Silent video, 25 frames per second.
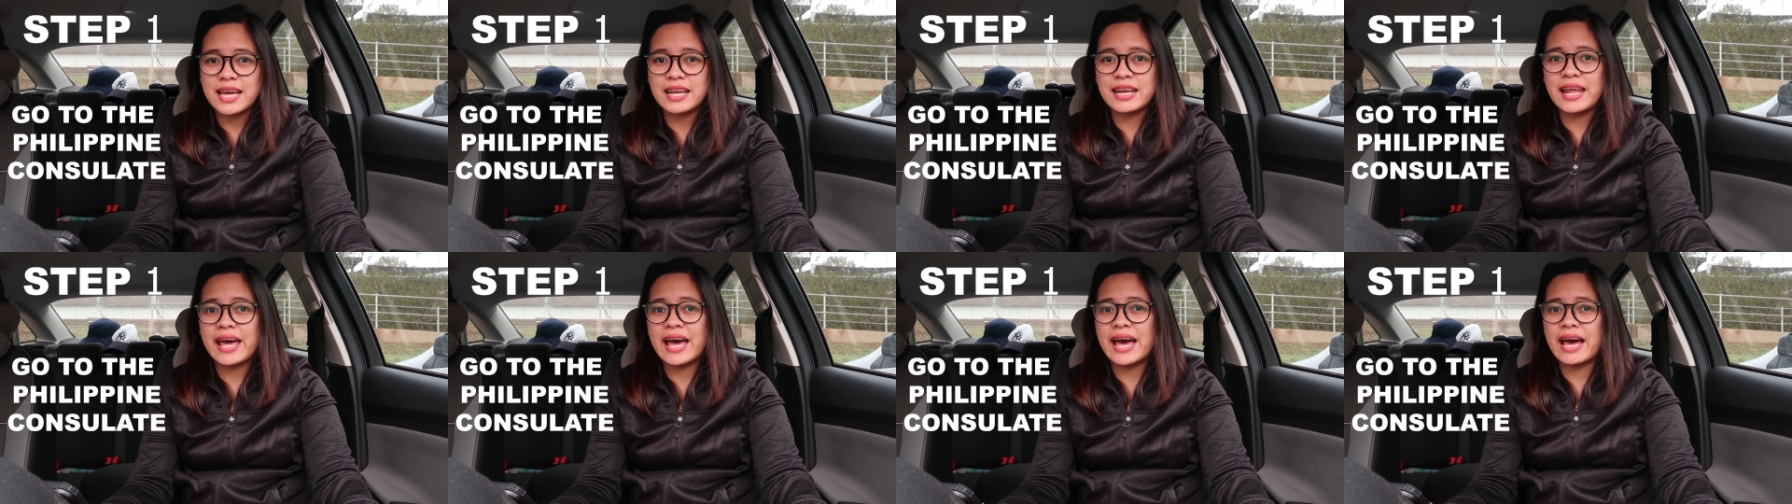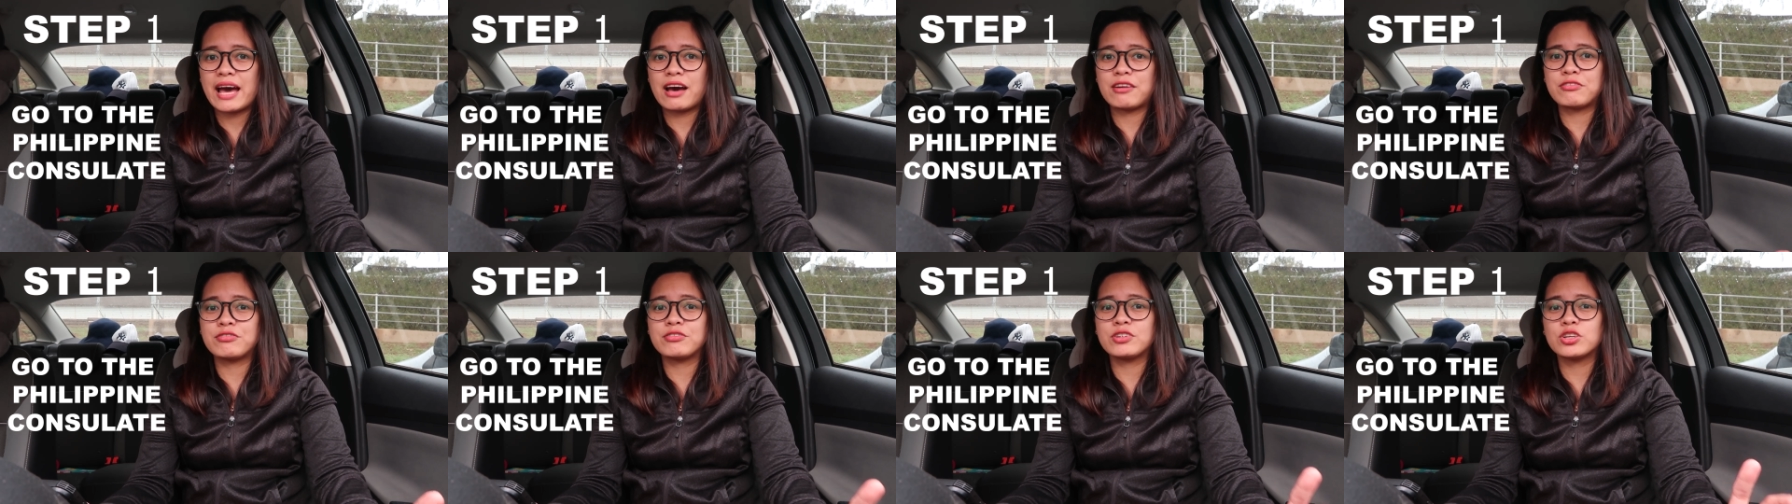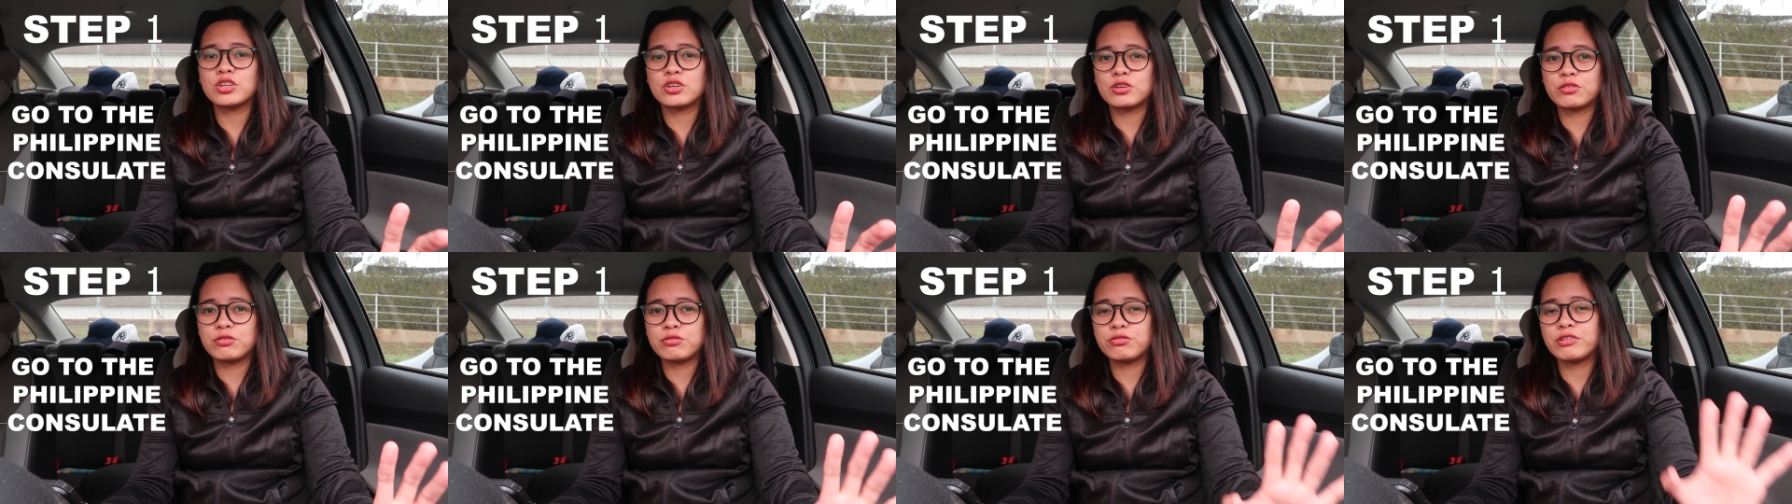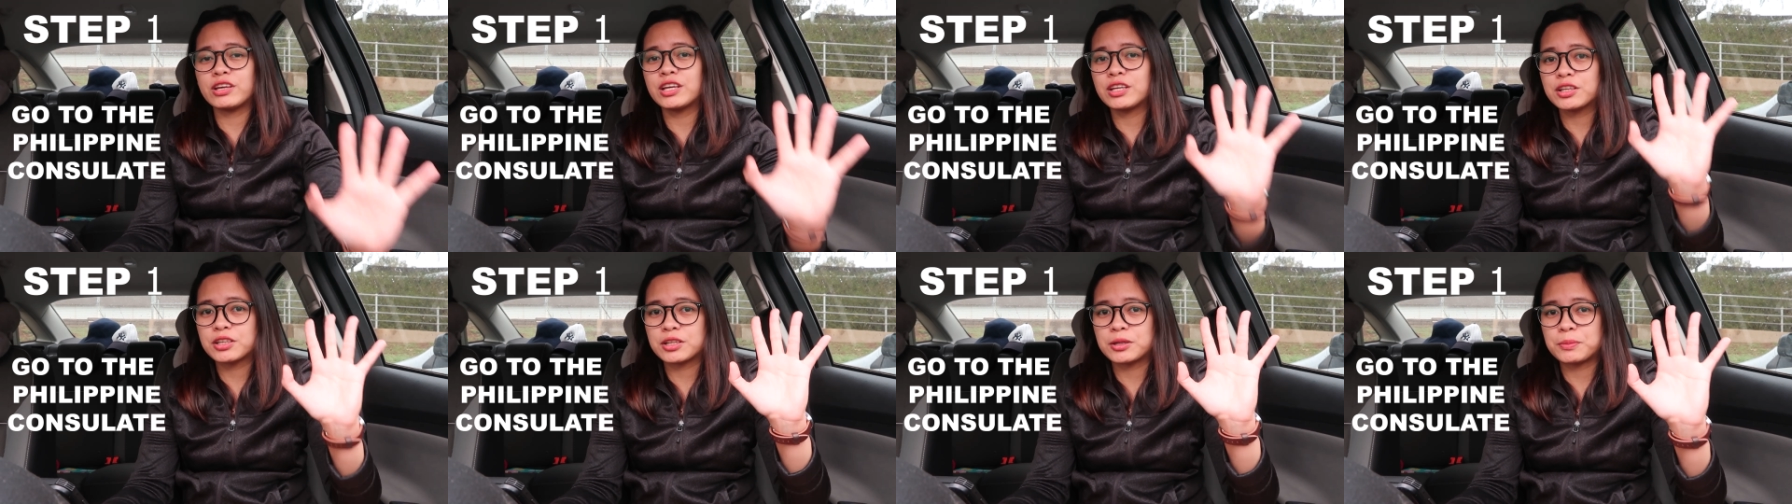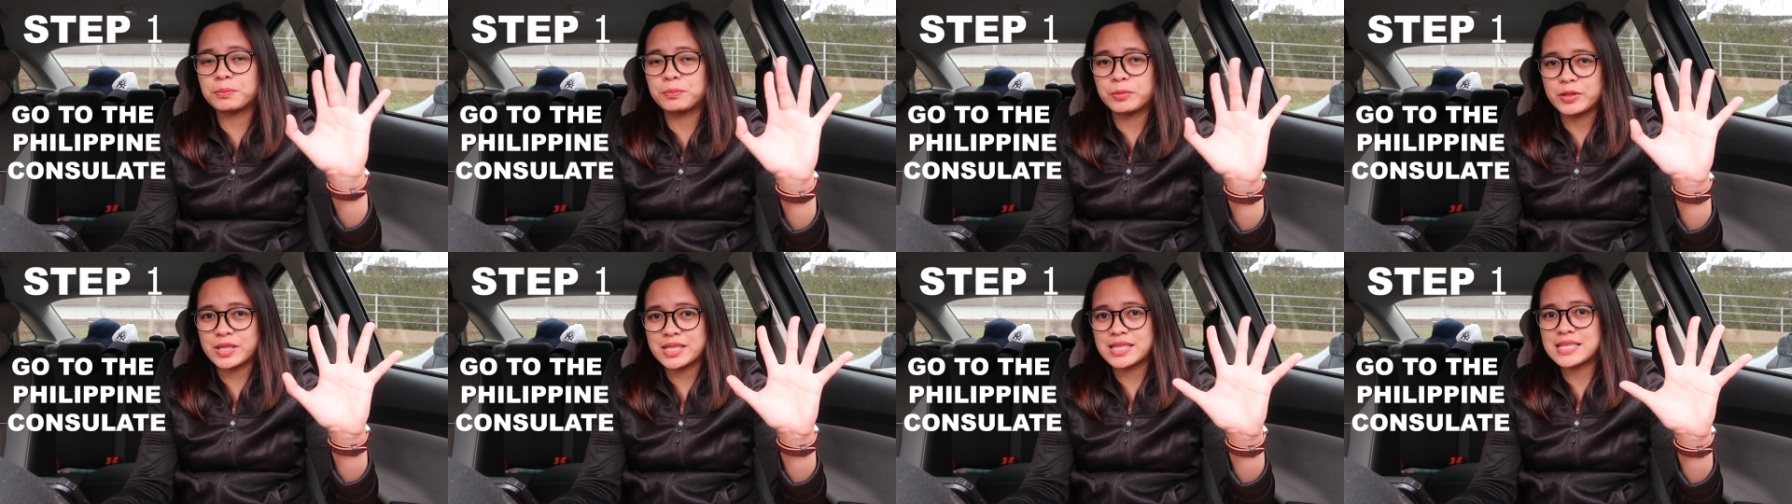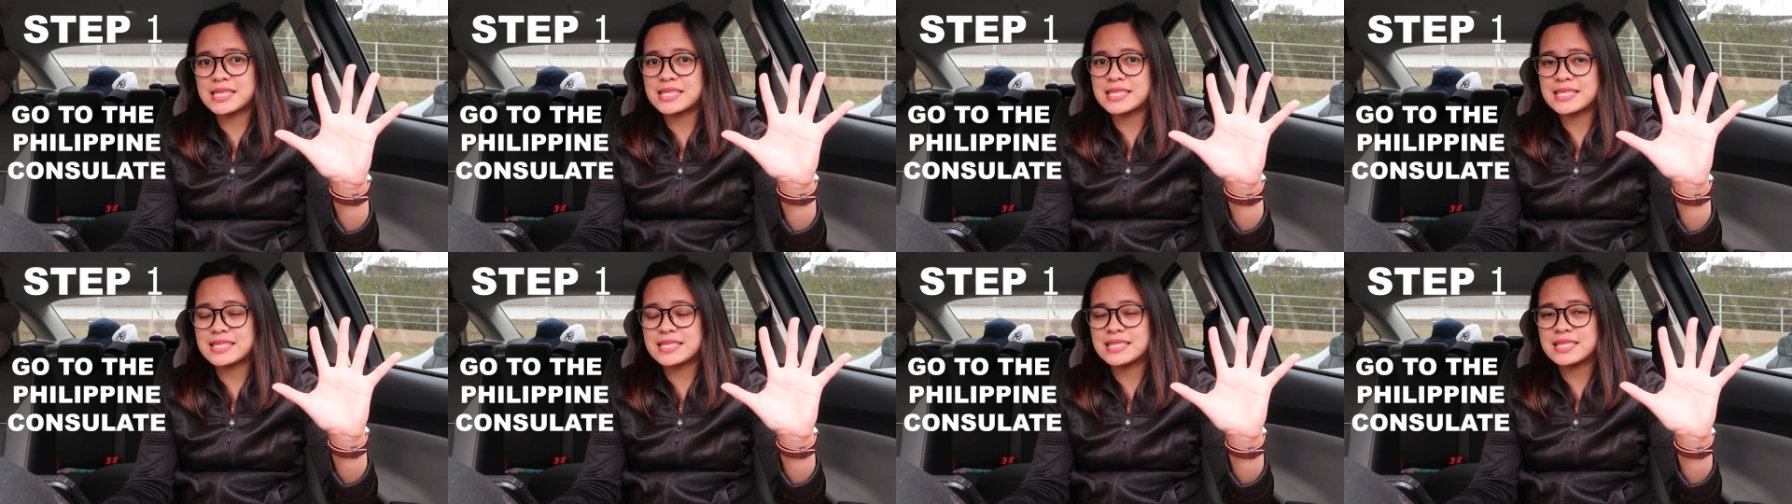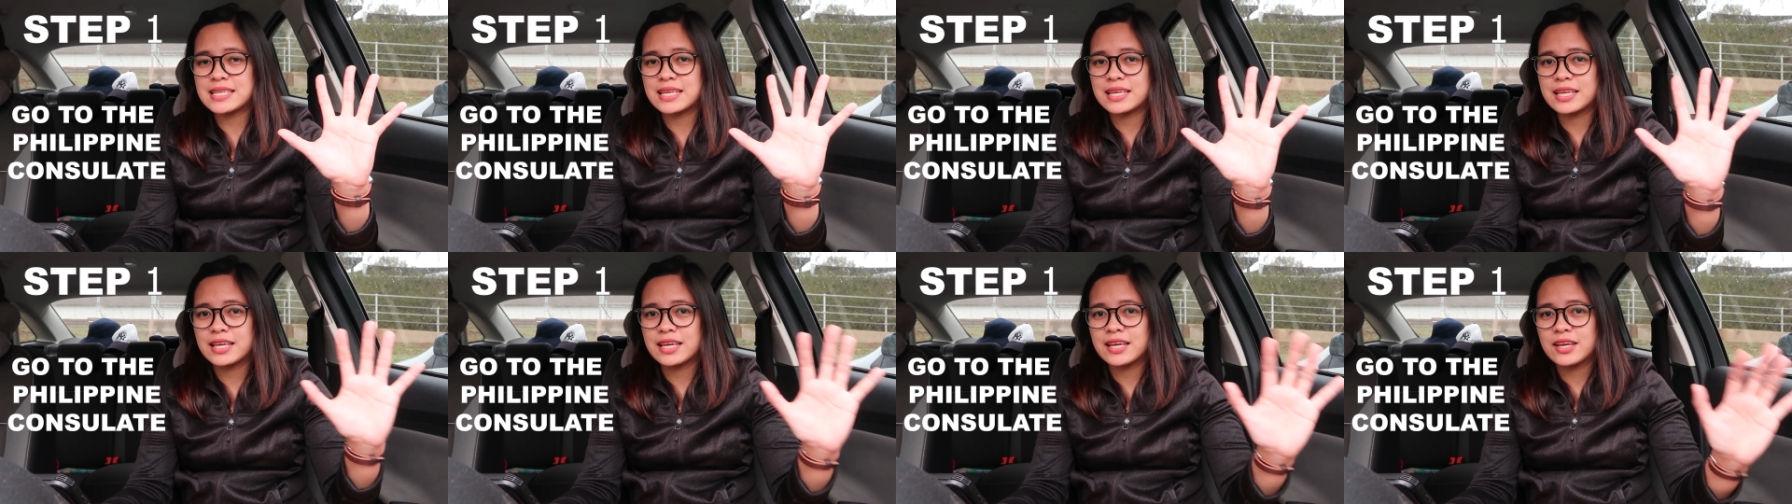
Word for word: and have your fingerprints.